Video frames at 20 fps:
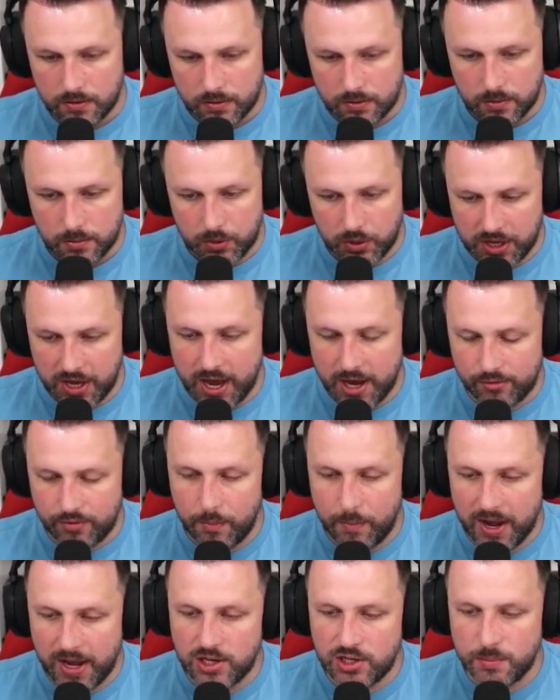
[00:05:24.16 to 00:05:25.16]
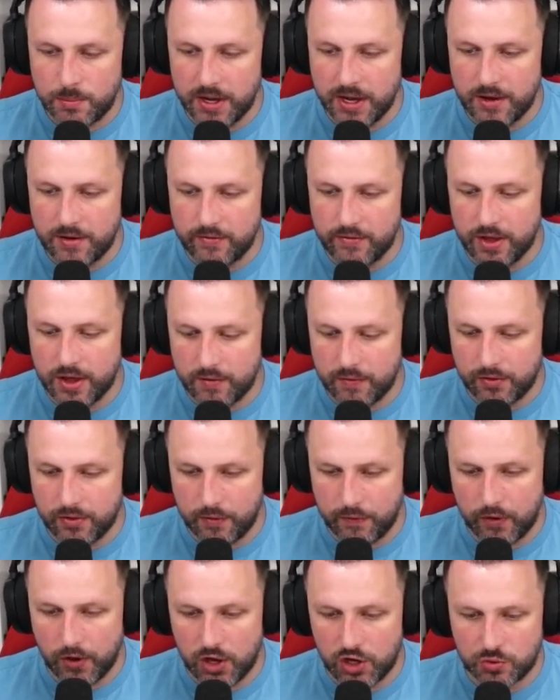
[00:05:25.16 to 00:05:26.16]
But yeah, it reminds me of the
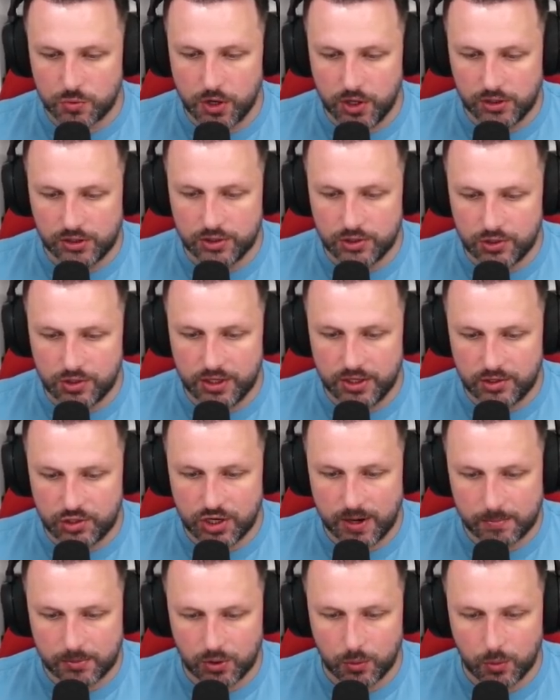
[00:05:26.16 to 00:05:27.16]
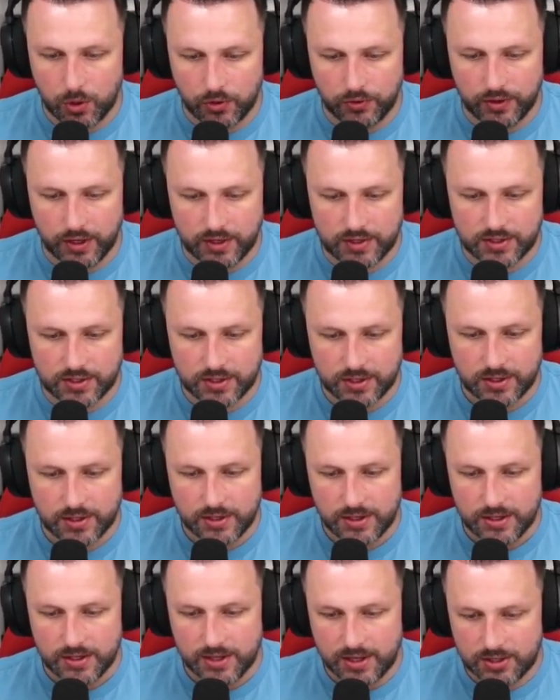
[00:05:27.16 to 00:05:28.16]
first world in Chapter 1, this.
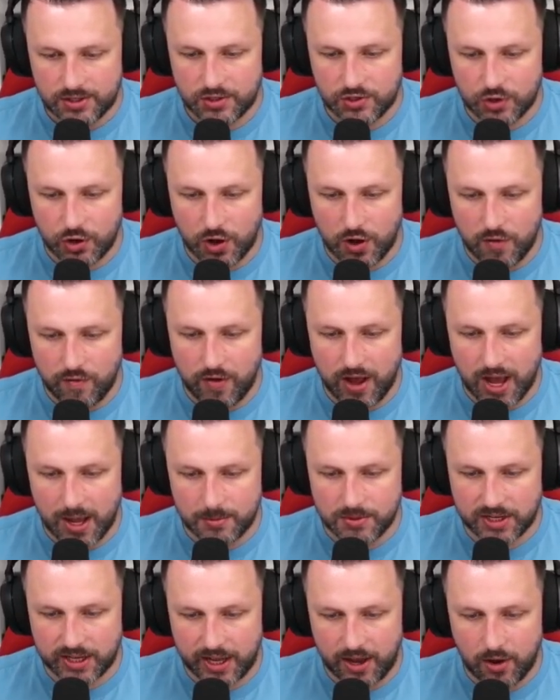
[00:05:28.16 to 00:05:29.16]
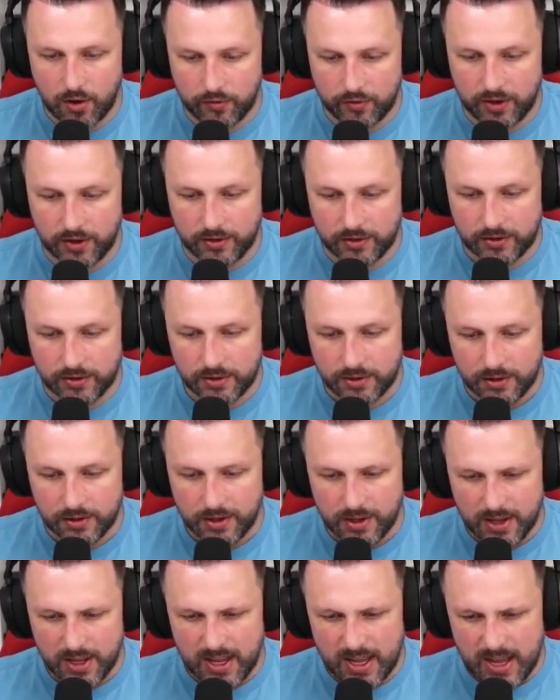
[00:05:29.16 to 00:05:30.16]
That's the sort of vibes I get off it.
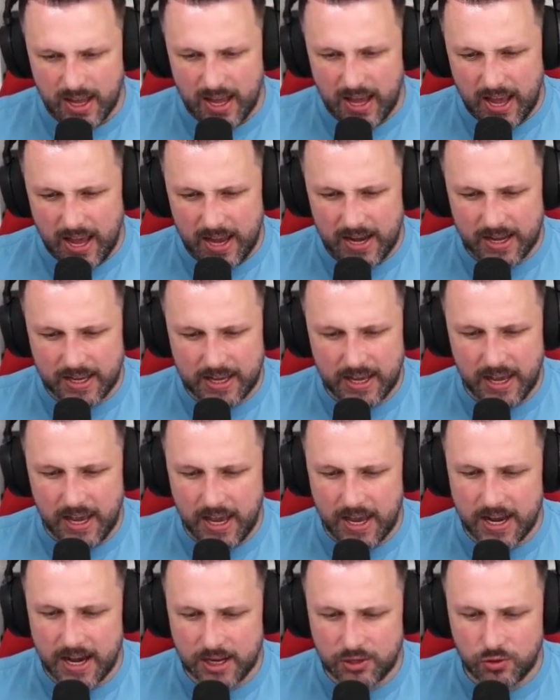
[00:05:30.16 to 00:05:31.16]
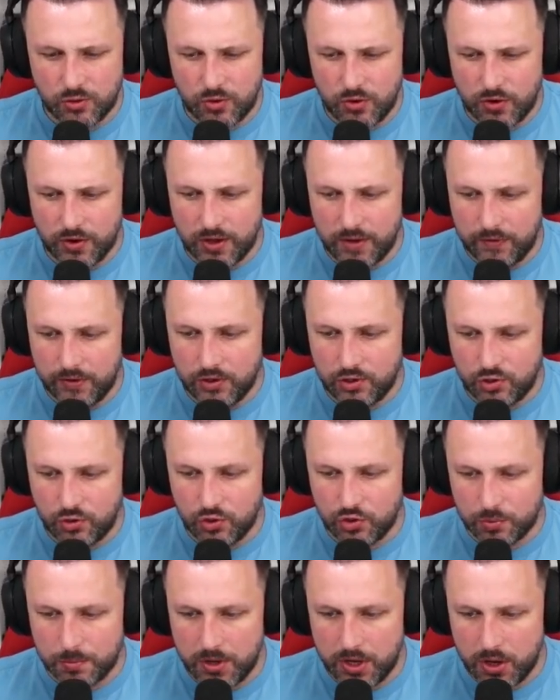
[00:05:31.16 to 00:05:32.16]
And again, I don't know if it's
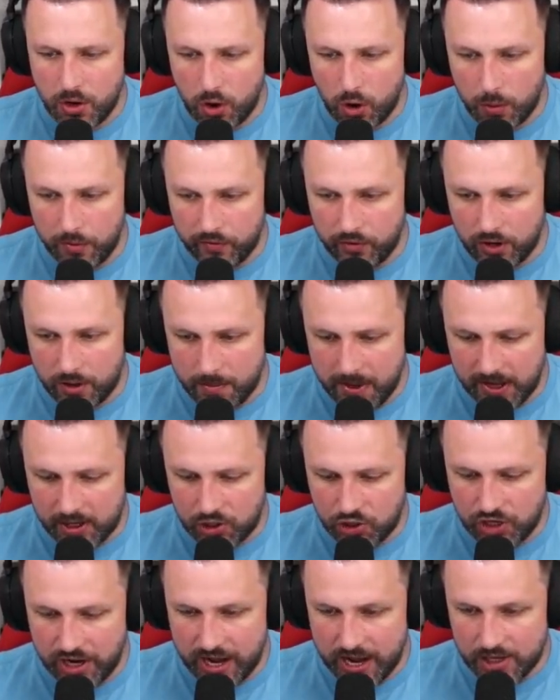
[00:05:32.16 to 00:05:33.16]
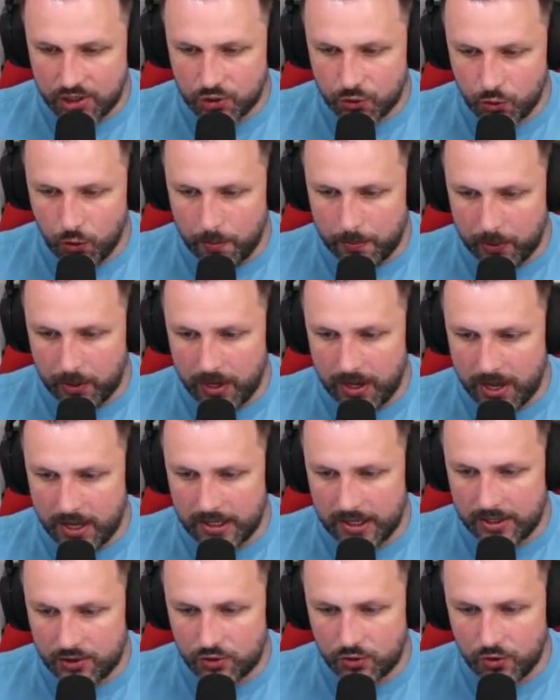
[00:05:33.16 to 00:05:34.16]
just me. Oh, we've got a mega charge up here.
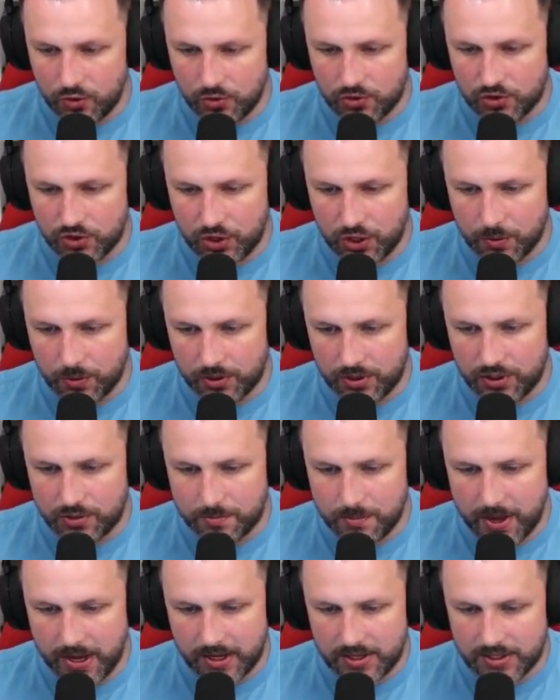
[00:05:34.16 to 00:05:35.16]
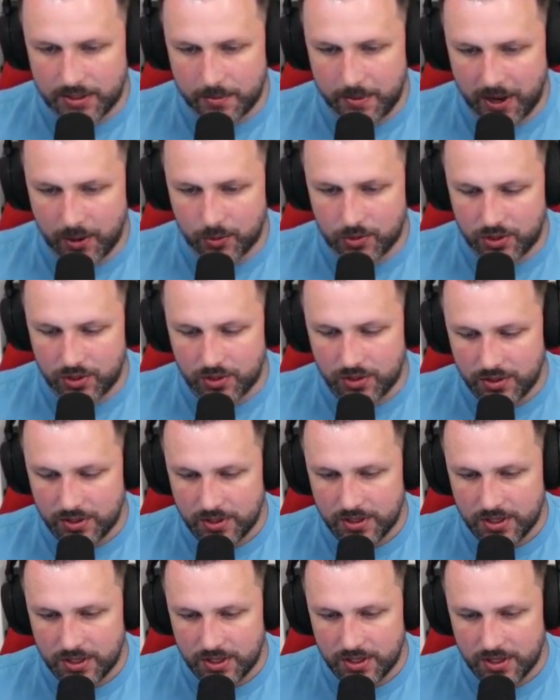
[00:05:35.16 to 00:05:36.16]
Let's go and see what this mega's about.
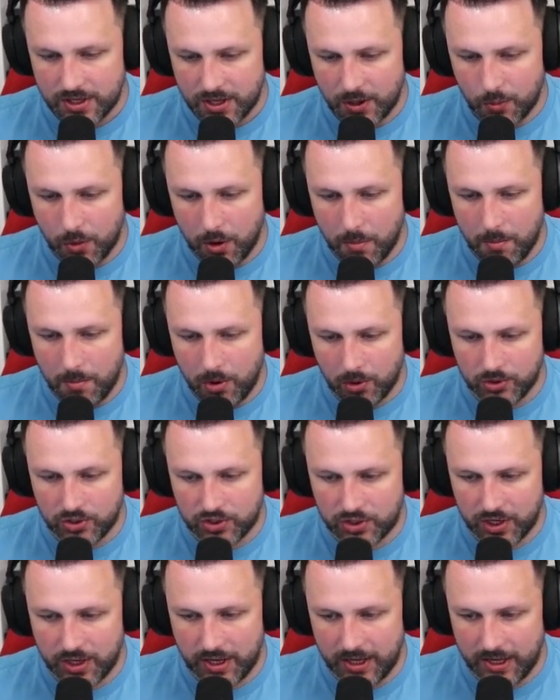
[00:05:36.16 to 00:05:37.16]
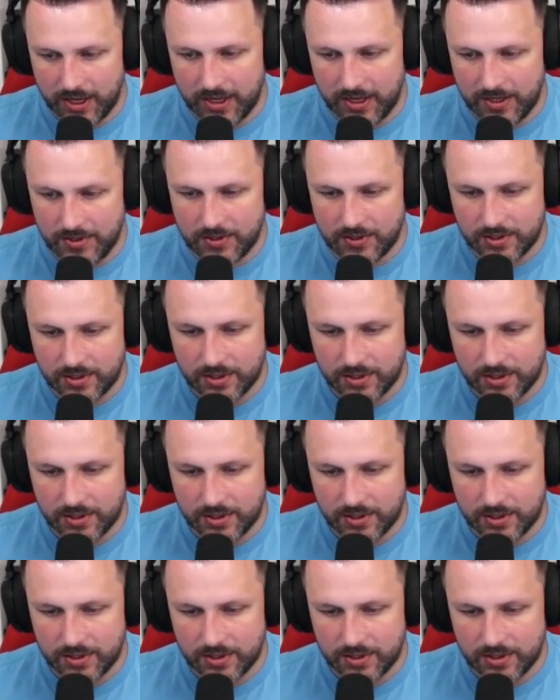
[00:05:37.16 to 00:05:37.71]
And what monster it is.